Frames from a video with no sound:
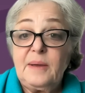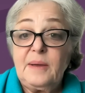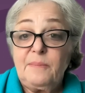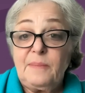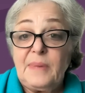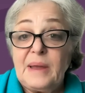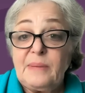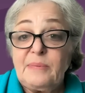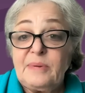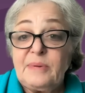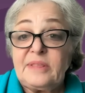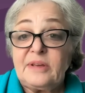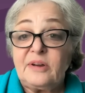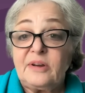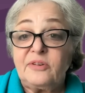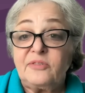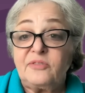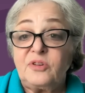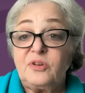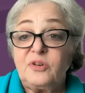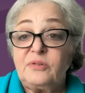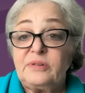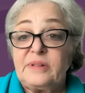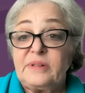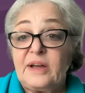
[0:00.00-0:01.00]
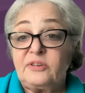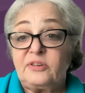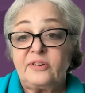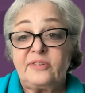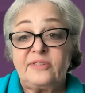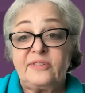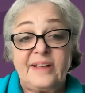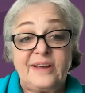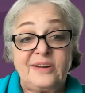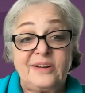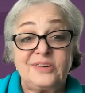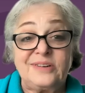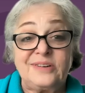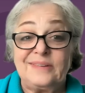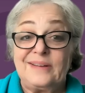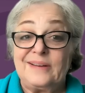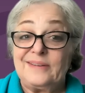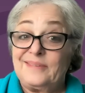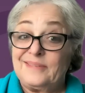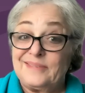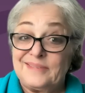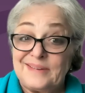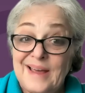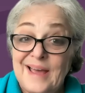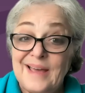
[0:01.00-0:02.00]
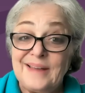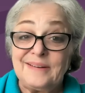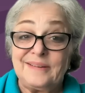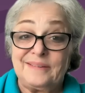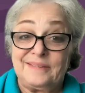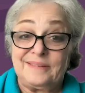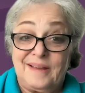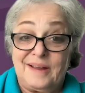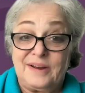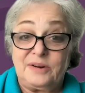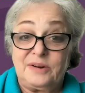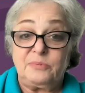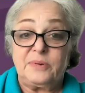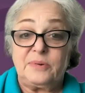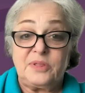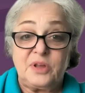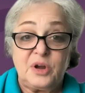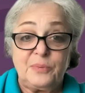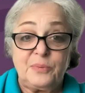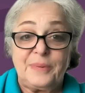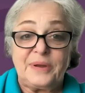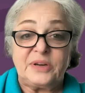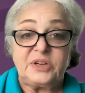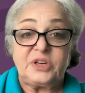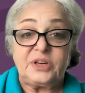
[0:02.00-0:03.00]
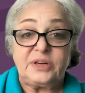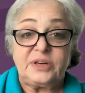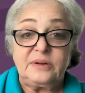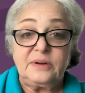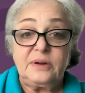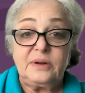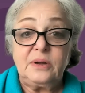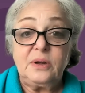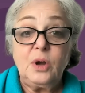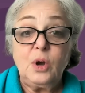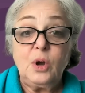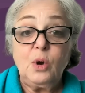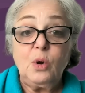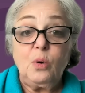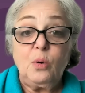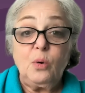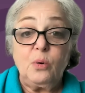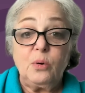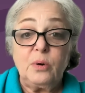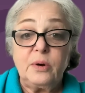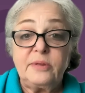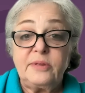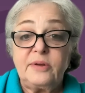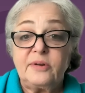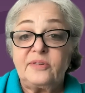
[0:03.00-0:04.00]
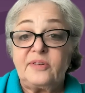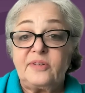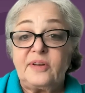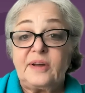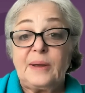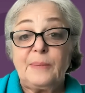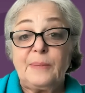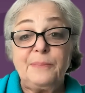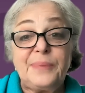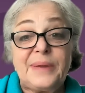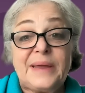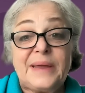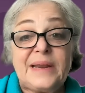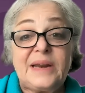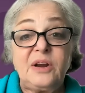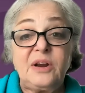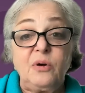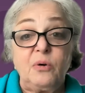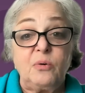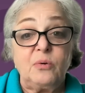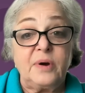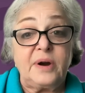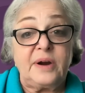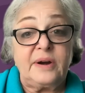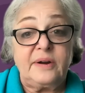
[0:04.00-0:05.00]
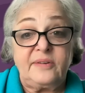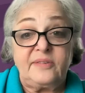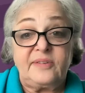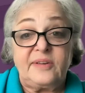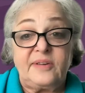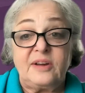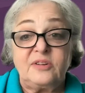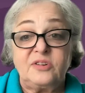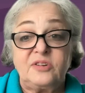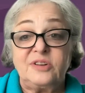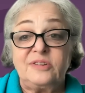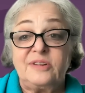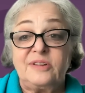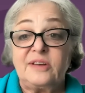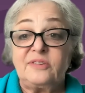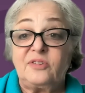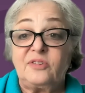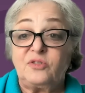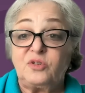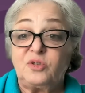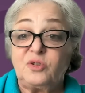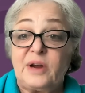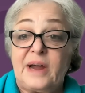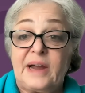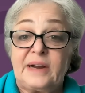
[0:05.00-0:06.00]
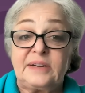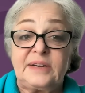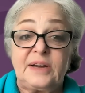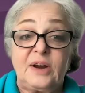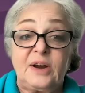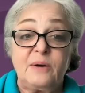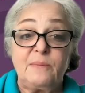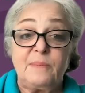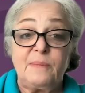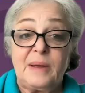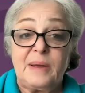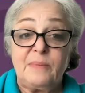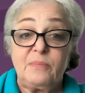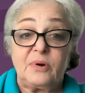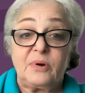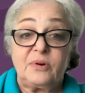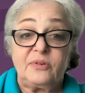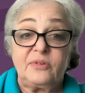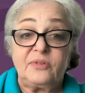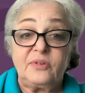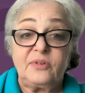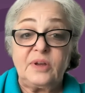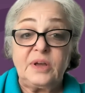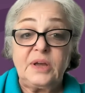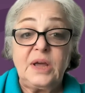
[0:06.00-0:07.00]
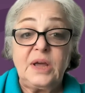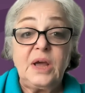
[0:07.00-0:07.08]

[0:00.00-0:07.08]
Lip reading: Maybe there's new legislation that's not in line with our mission, or there's a competing organization that's attracting our members.